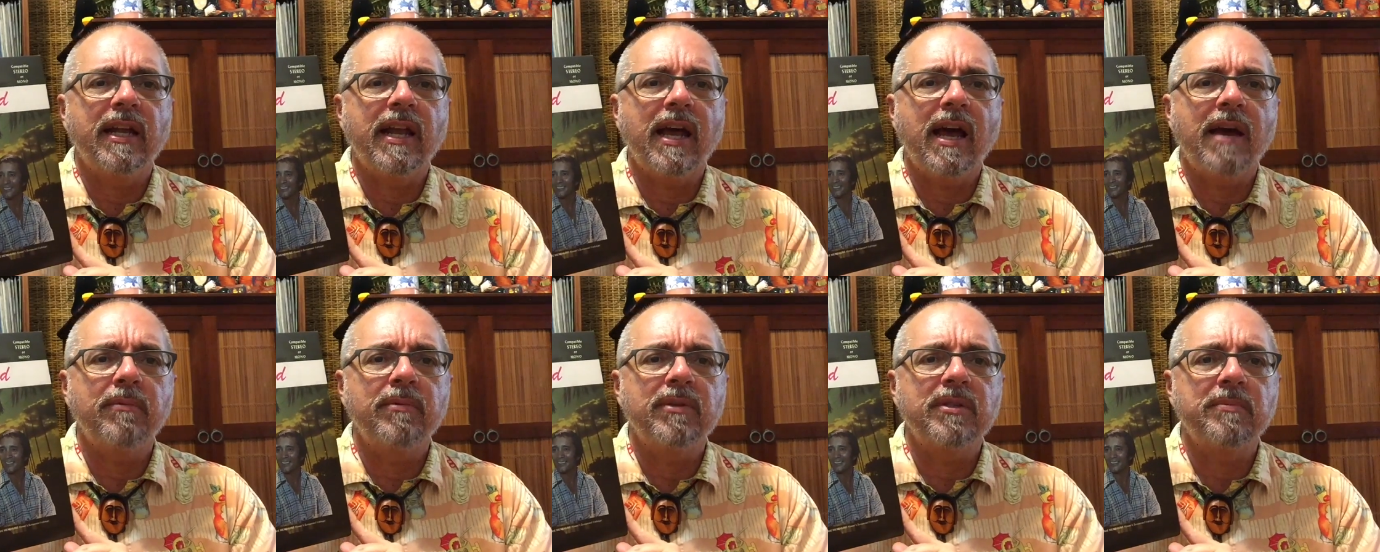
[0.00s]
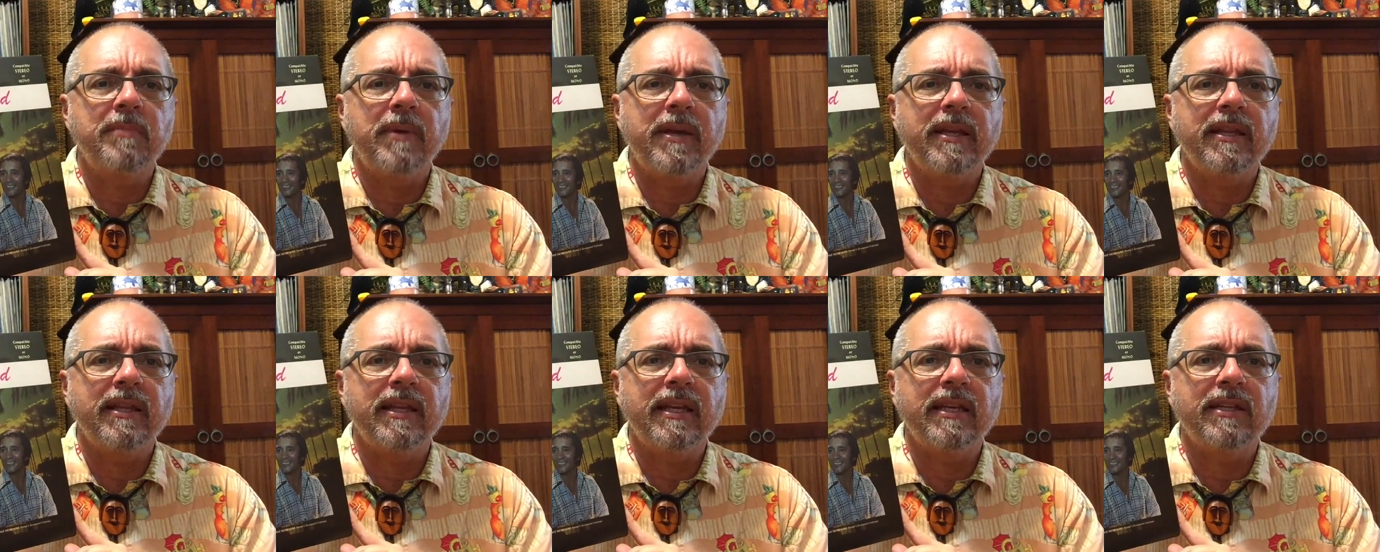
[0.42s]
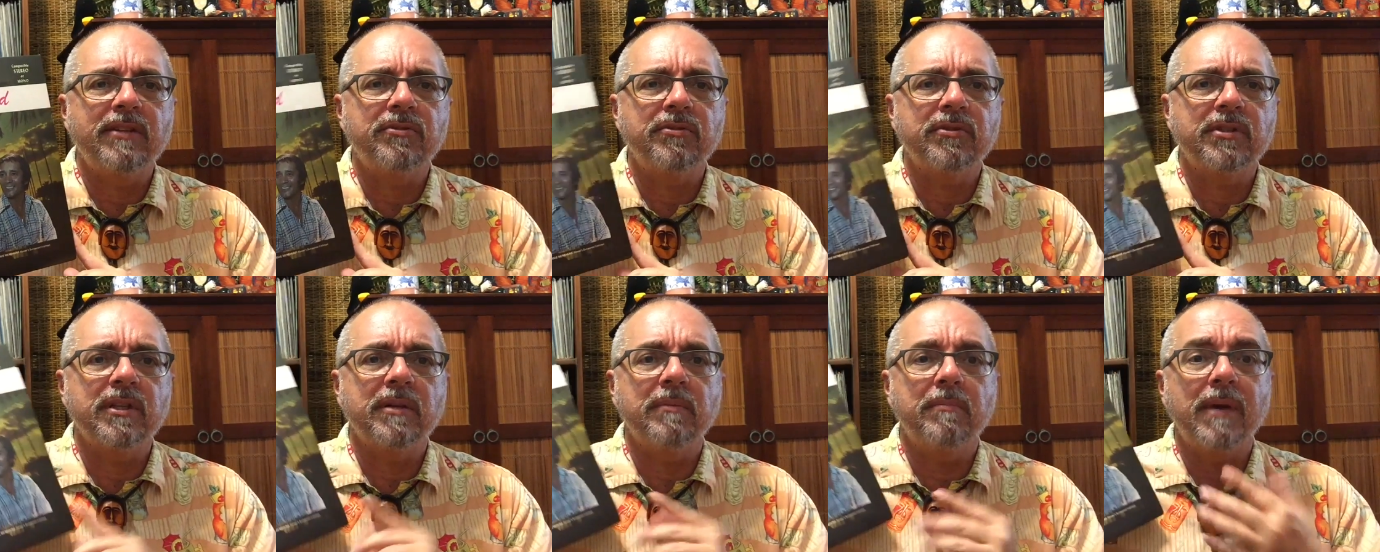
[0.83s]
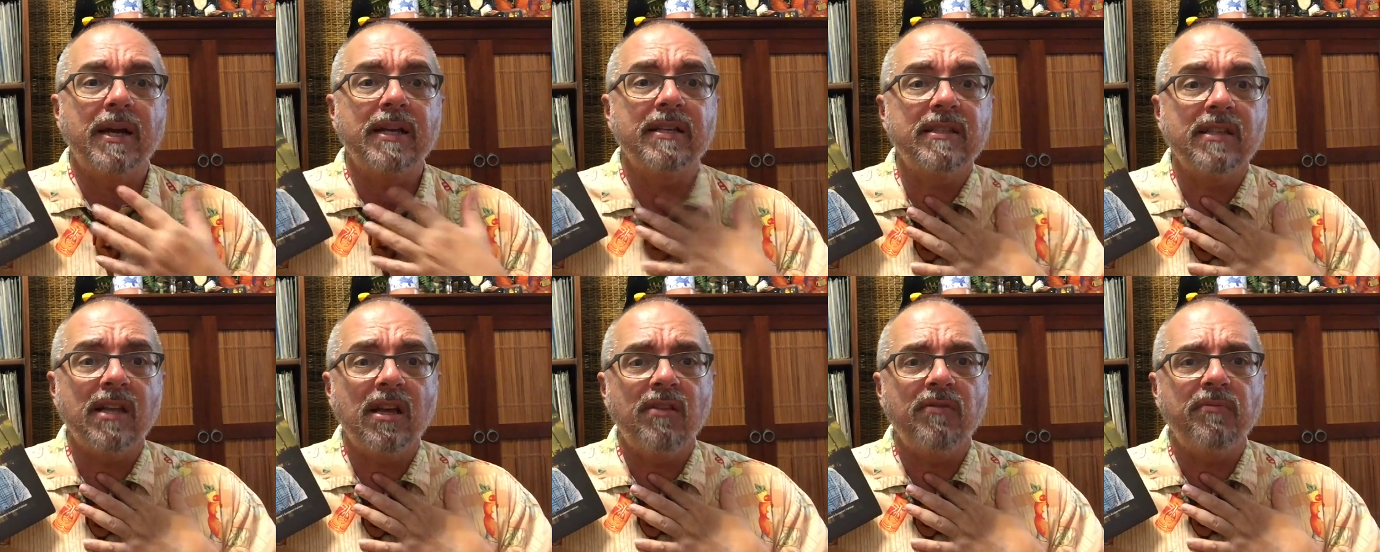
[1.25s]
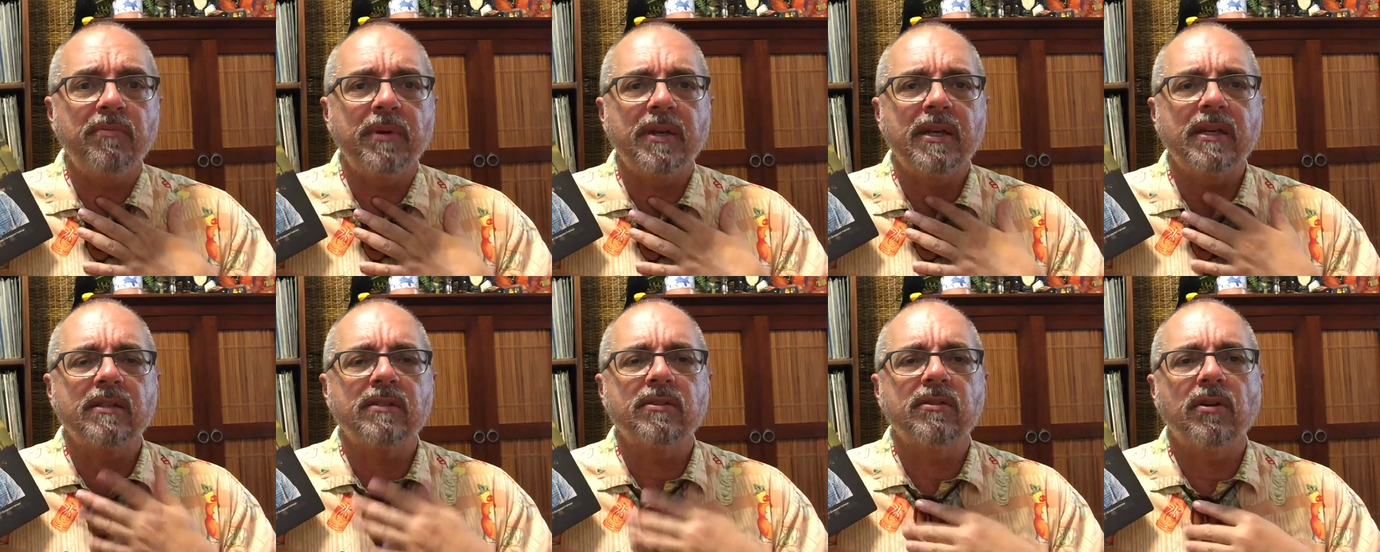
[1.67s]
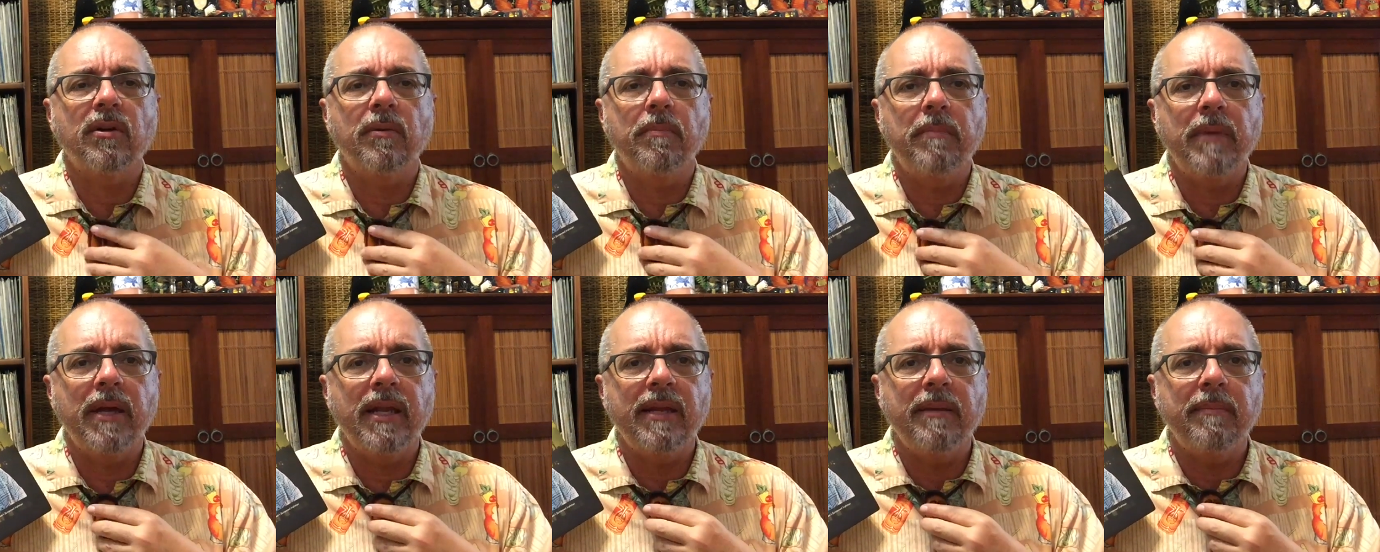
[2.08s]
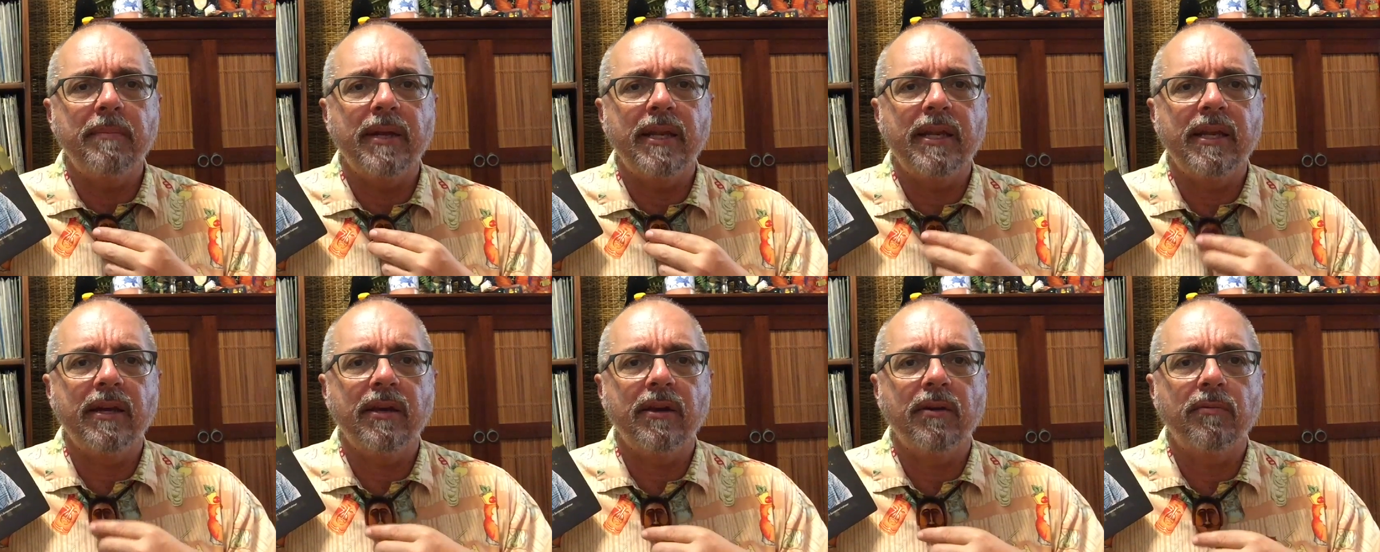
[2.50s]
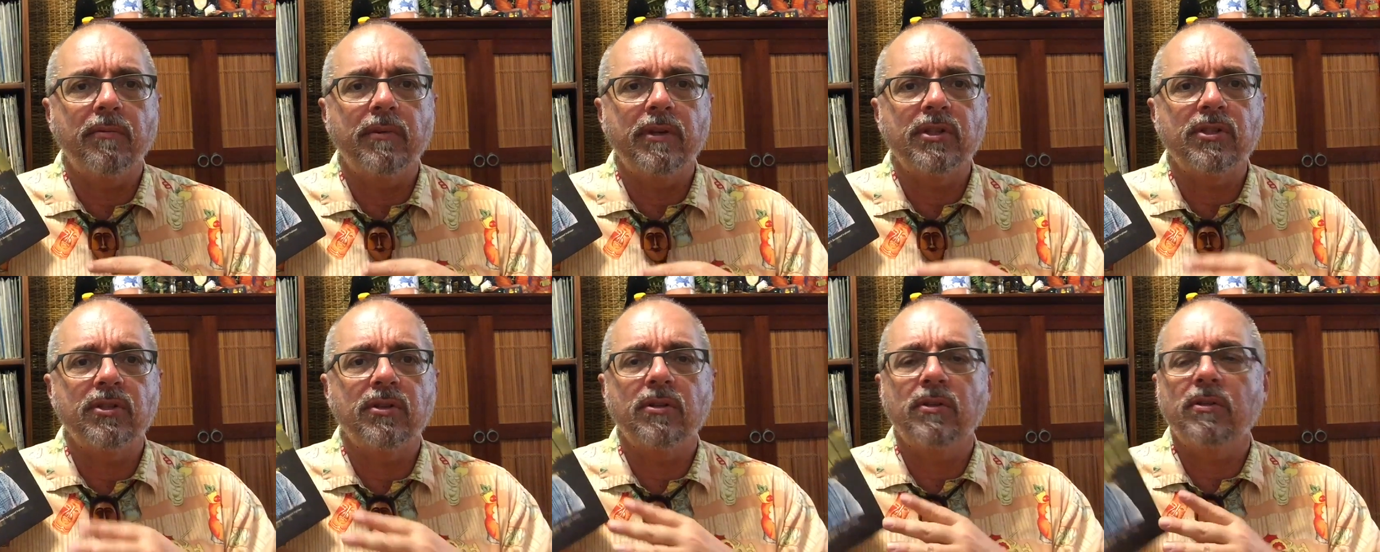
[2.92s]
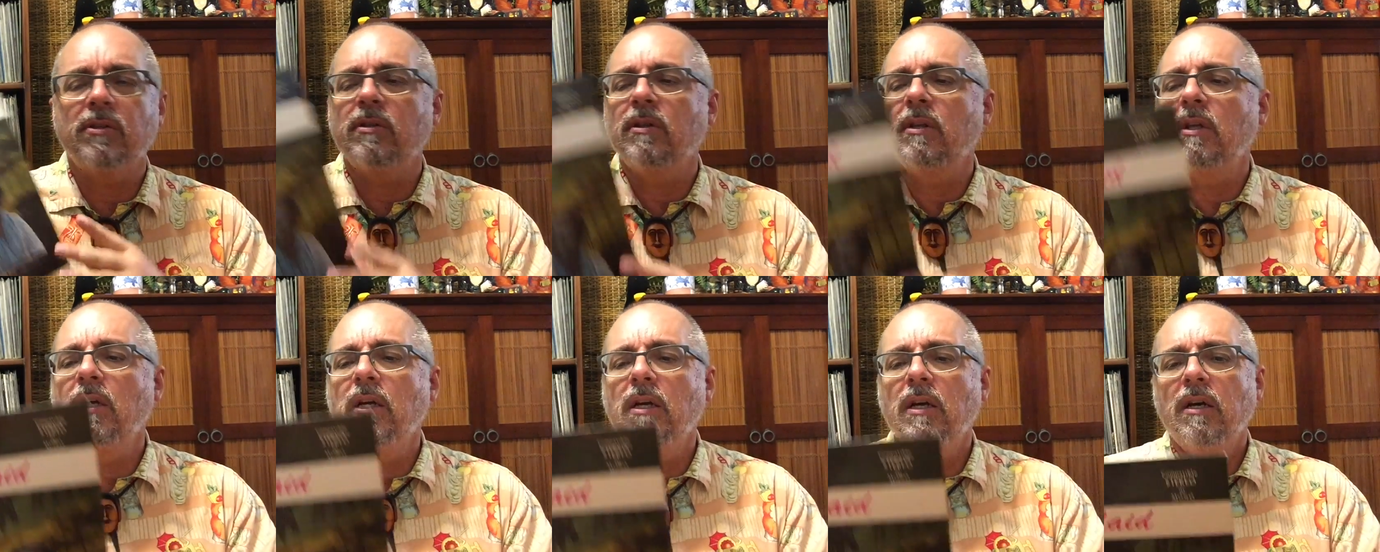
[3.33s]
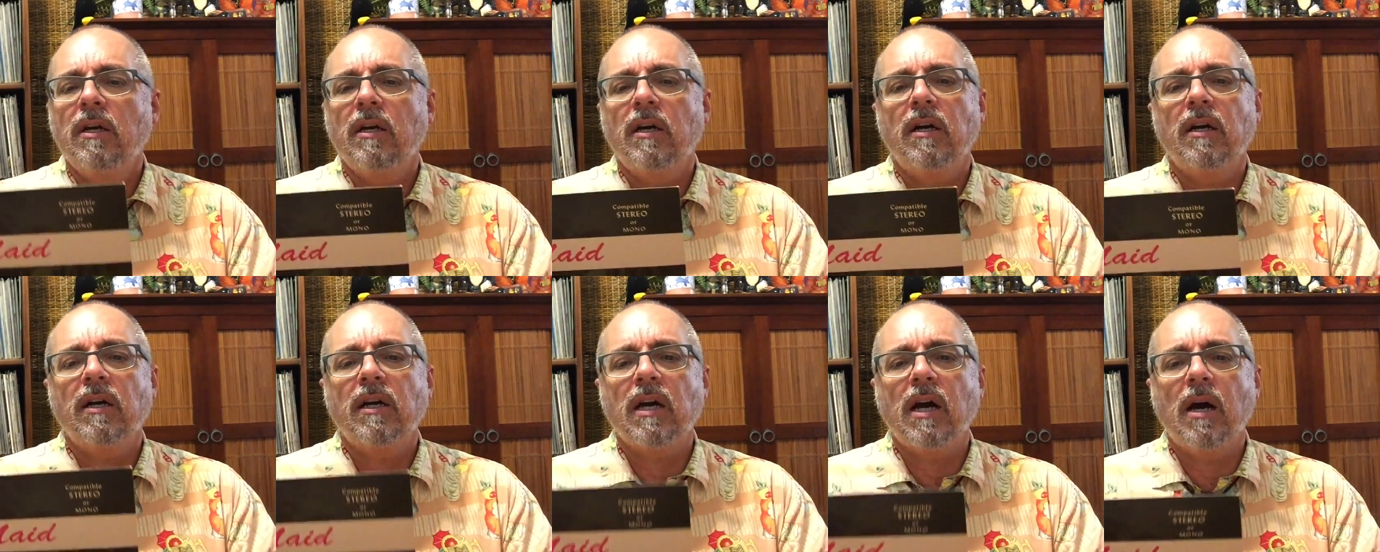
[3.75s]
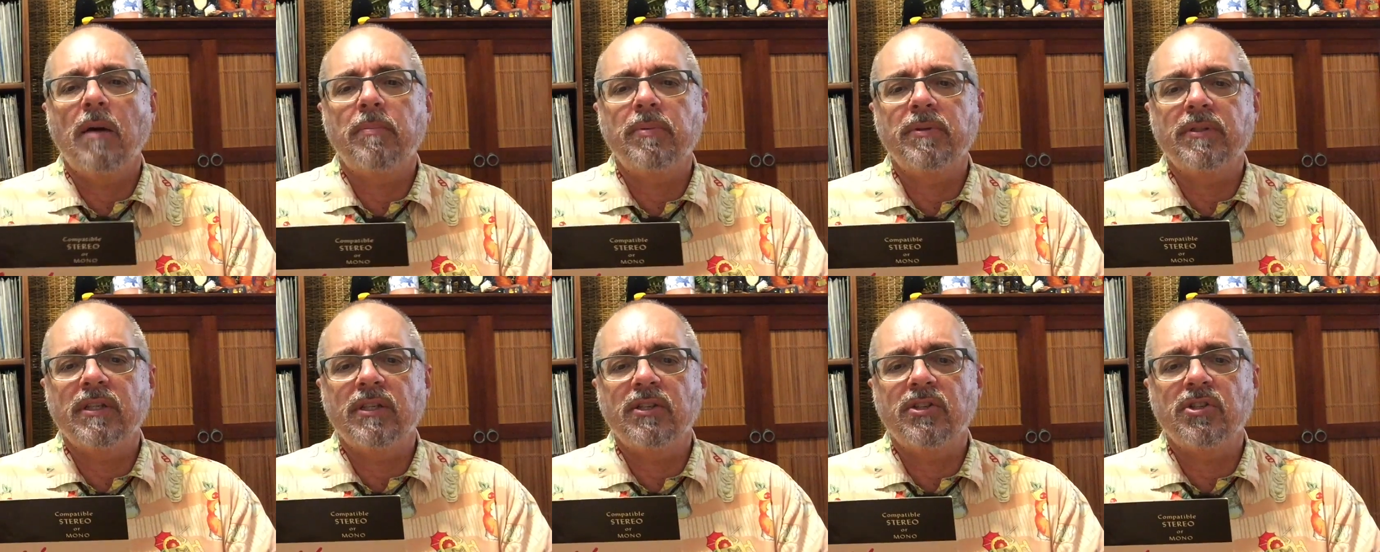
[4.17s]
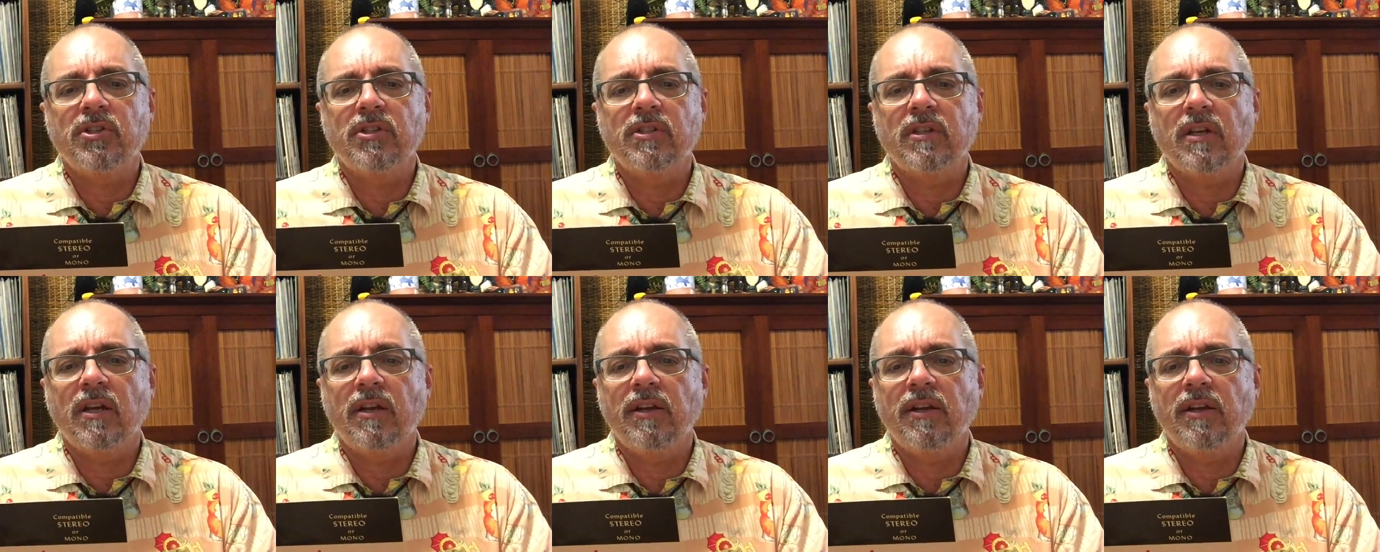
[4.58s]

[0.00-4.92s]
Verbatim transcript: And I was mainly interested myself because there are many, many original uh, compositions